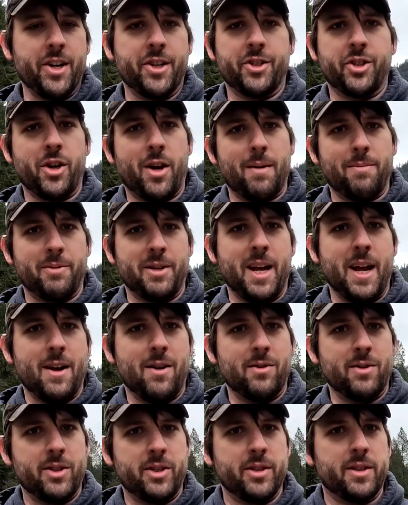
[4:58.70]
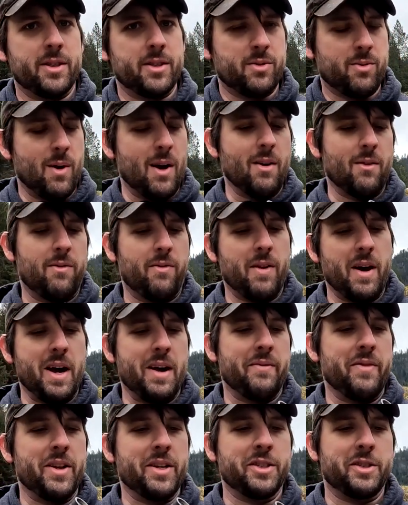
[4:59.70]
it chopped down to the 12
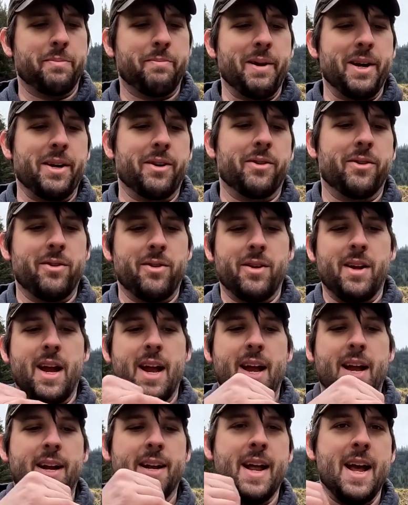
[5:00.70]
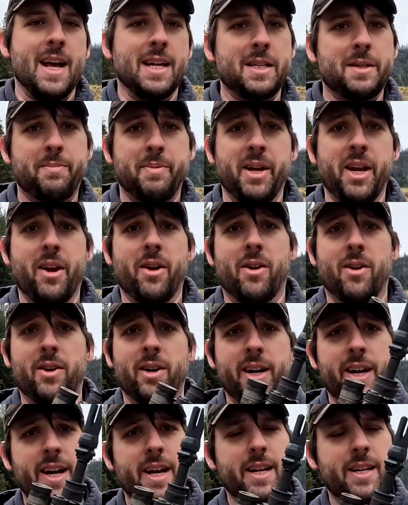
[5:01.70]
5-inch barrel and
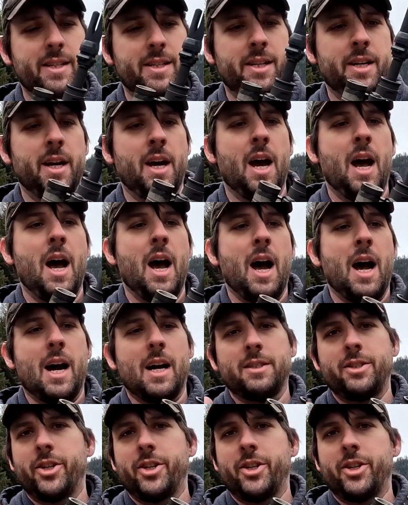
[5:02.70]
SBRing it, I